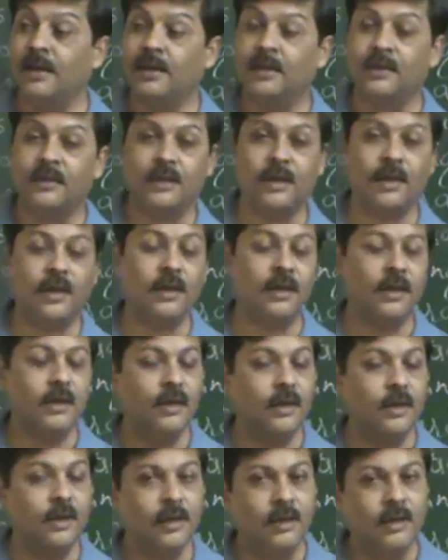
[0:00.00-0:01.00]

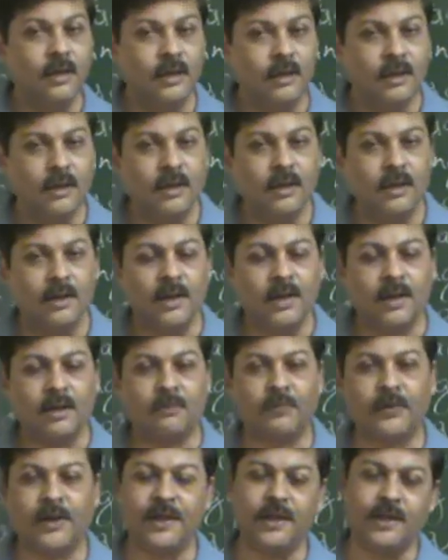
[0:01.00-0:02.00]
there. Your
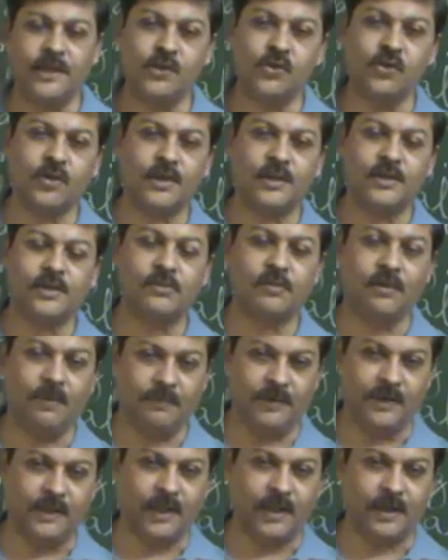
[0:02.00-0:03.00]
fire insurance will
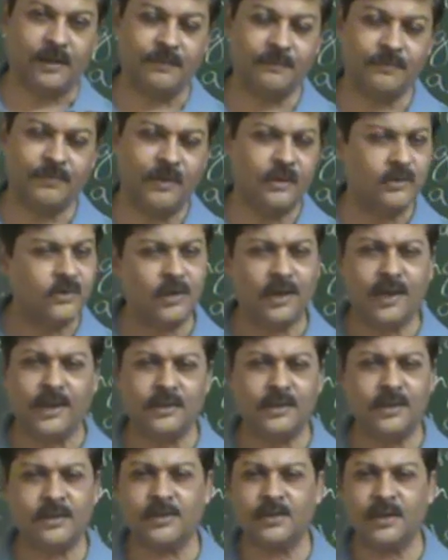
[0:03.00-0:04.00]
be there. So
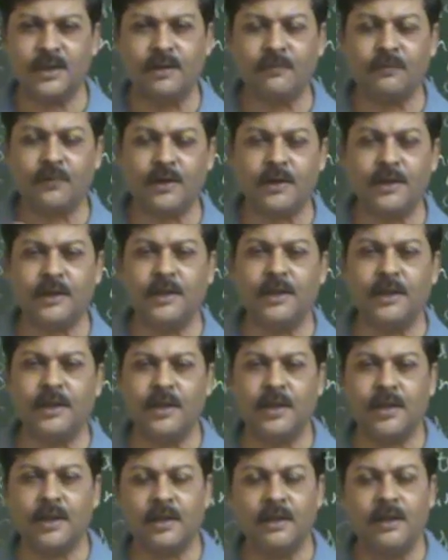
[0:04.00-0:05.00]
like this, different
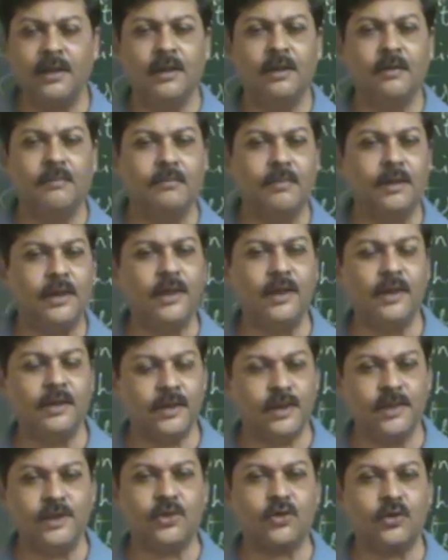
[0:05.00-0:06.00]
here, mainly
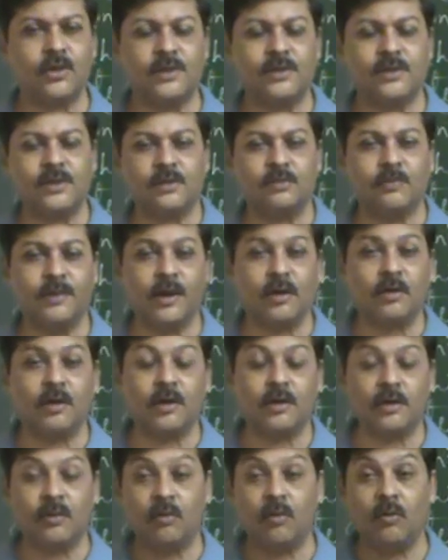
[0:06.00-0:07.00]
the insurances we have
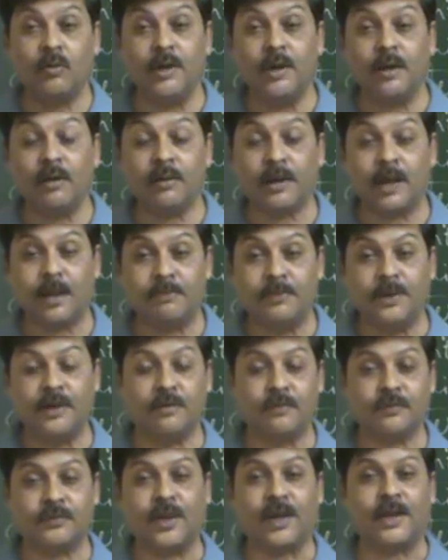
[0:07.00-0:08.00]
got only on happening
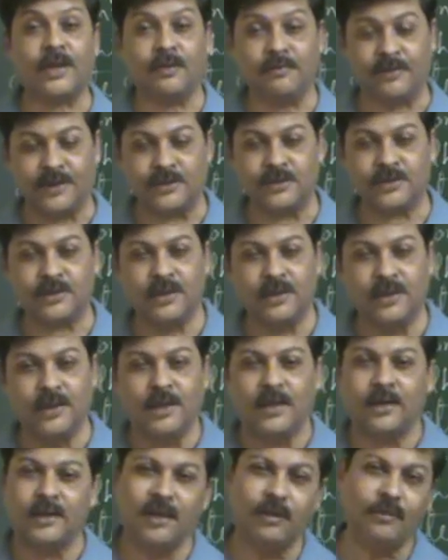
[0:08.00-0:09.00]
of that event.
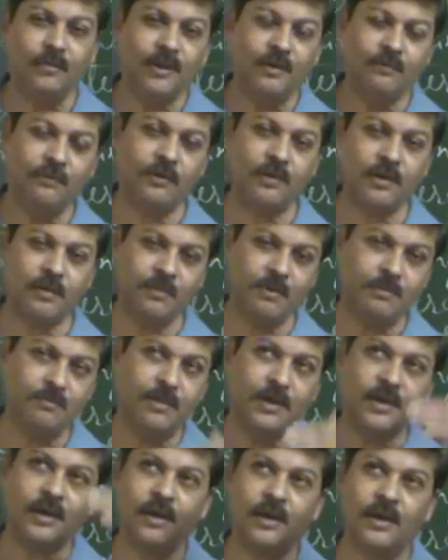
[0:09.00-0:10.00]
Now if you
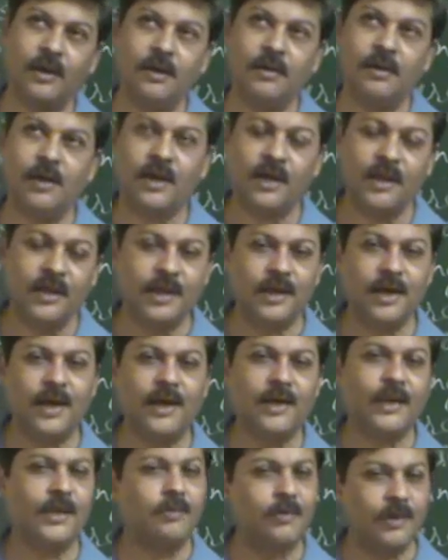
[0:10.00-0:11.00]
remember, earlier I
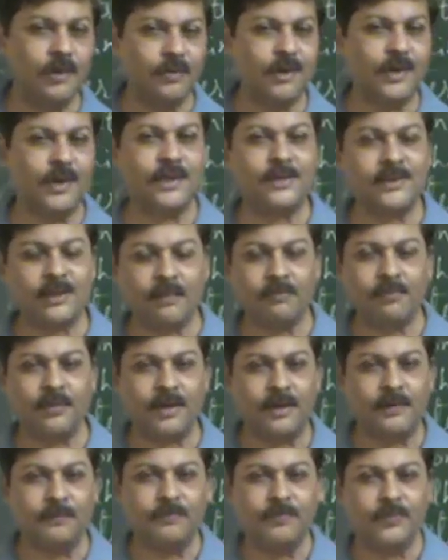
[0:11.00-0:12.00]
had given one
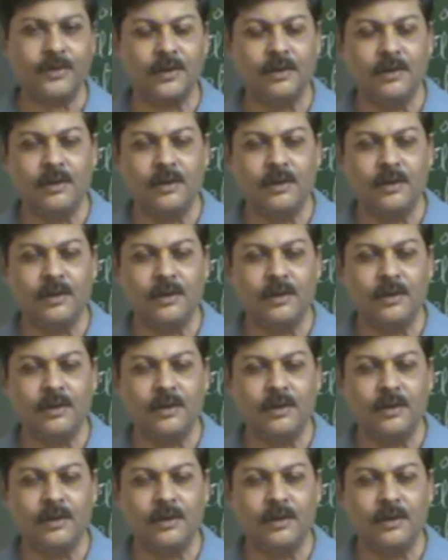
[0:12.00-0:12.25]
example.